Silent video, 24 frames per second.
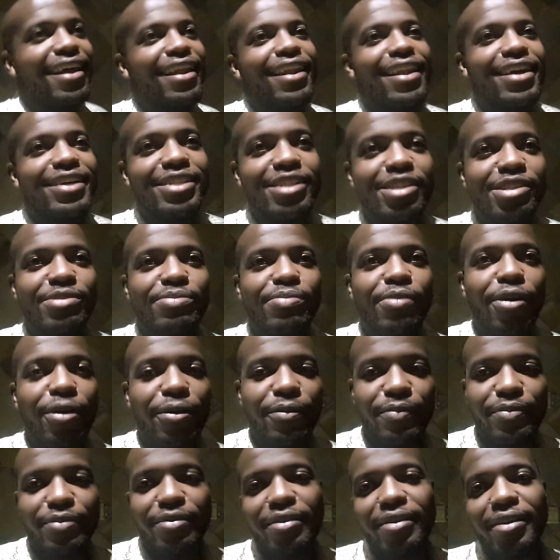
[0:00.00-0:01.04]
less is more.
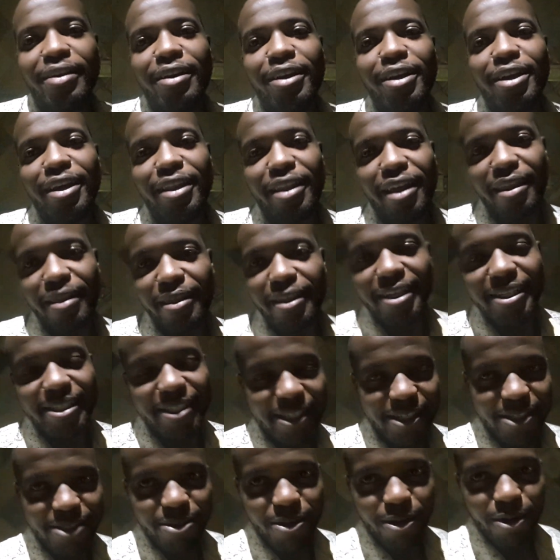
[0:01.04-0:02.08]
And there's
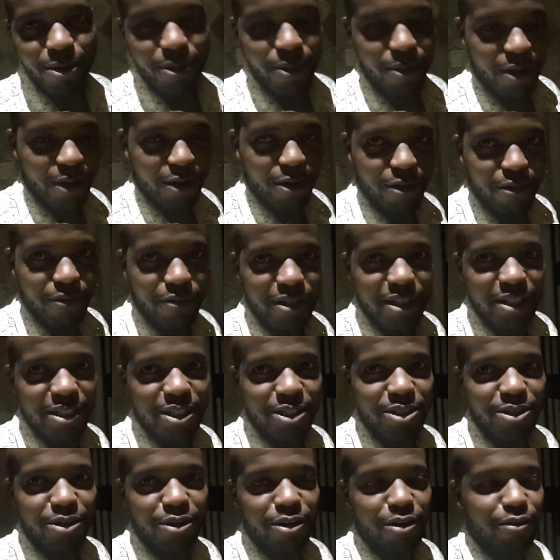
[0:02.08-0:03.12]
this ongoing
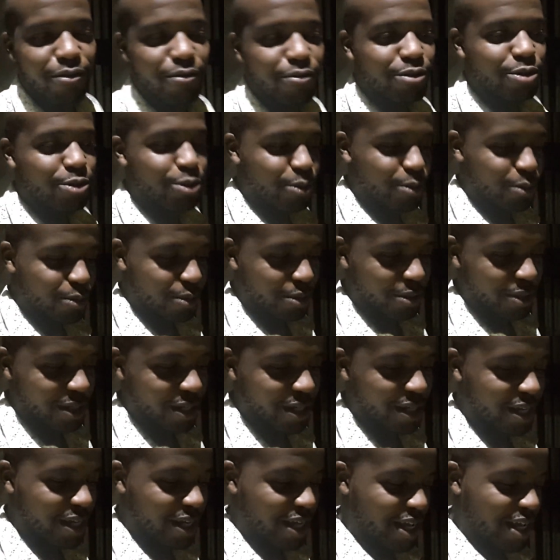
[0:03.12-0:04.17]
conversation of do
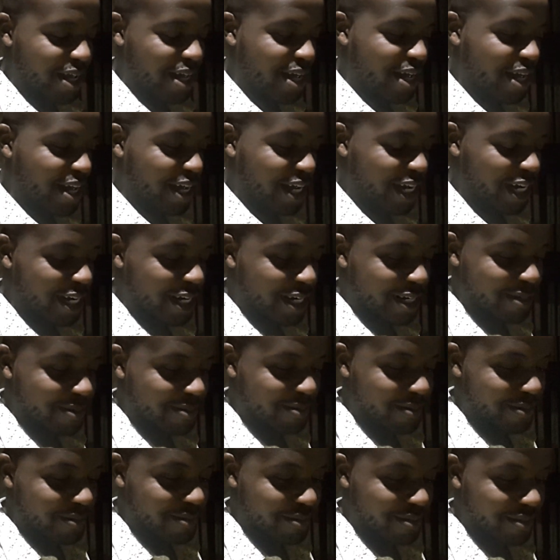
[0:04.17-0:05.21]

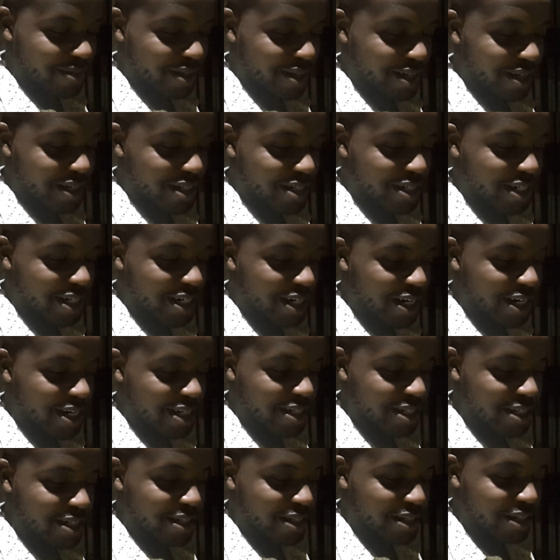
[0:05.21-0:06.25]
um,
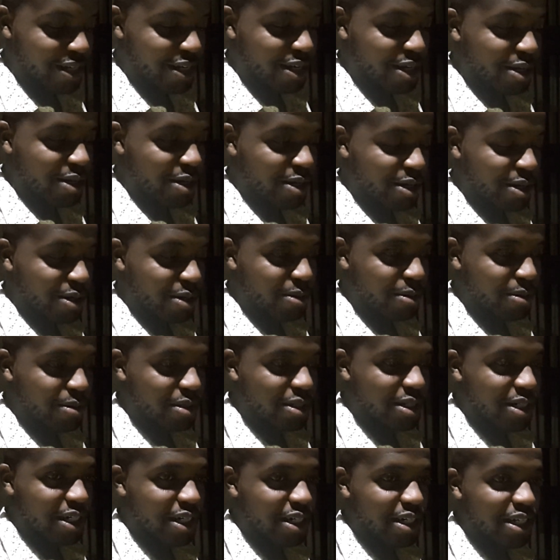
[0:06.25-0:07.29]
traders who
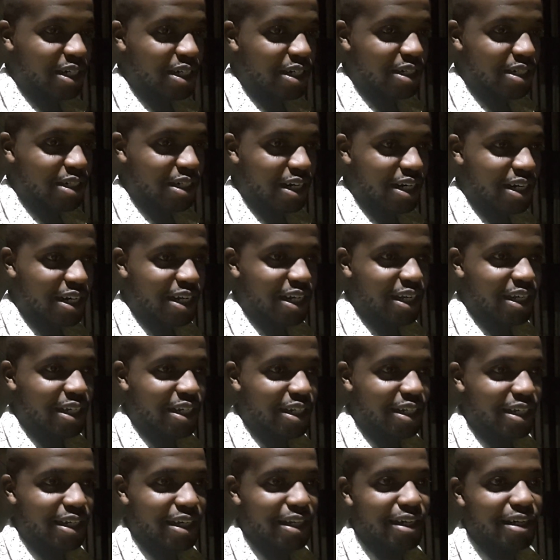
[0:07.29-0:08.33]
trade intraday,
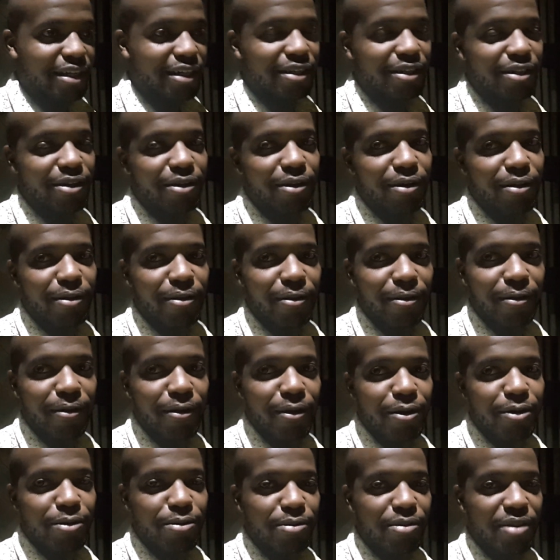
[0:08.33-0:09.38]
you know,
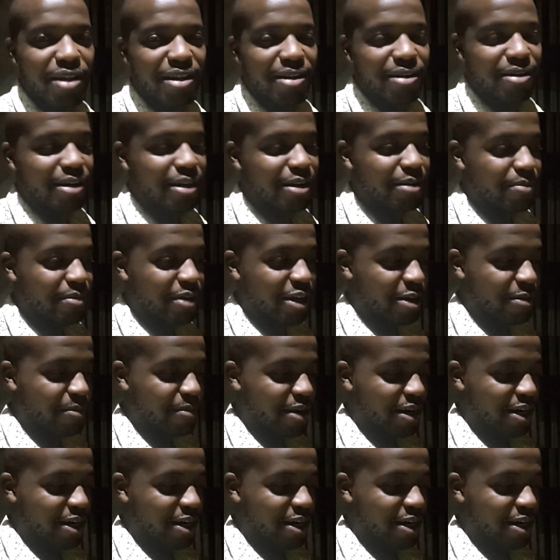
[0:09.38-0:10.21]
do they really make